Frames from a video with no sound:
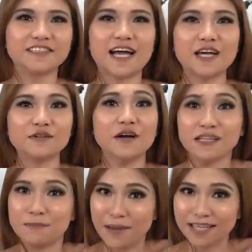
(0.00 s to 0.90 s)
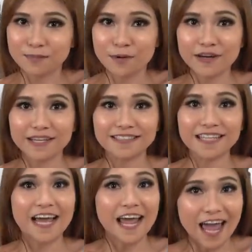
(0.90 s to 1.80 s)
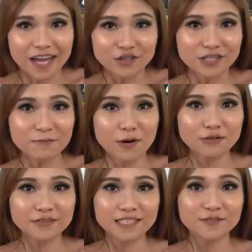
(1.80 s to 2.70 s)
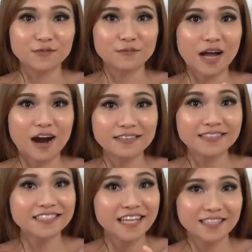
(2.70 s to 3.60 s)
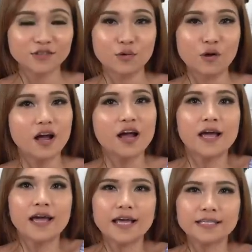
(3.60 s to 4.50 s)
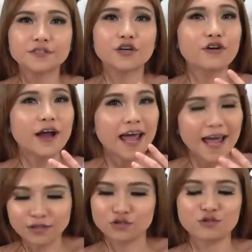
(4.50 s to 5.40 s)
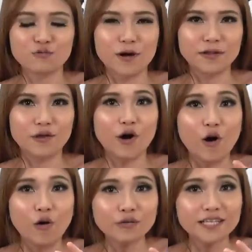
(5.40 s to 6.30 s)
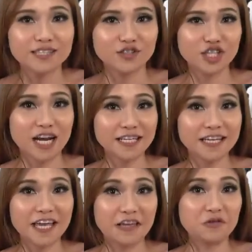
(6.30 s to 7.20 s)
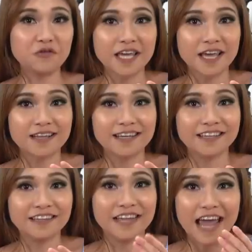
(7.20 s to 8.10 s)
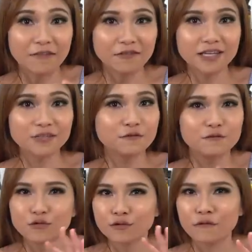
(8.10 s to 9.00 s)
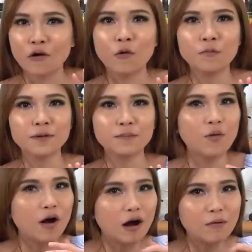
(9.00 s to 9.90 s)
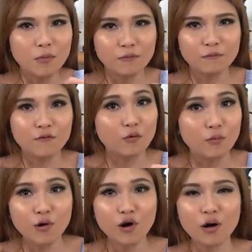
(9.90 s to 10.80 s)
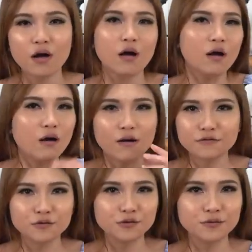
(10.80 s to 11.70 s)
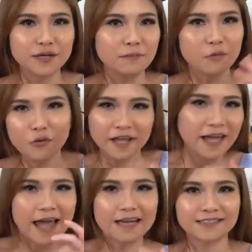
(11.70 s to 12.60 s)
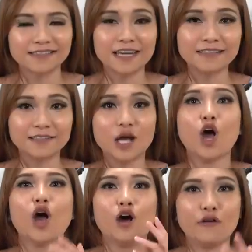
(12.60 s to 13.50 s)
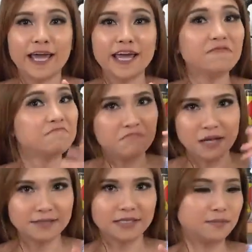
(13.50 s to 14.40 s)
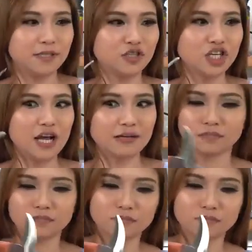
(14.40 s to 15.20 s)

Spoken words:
style. The best part is I actually borrowed this from the auntie next door. It's her extra one. Only in China can you get in an elevator full of old people armed for war off to do their morning exercise. Okay, let's give it a shot.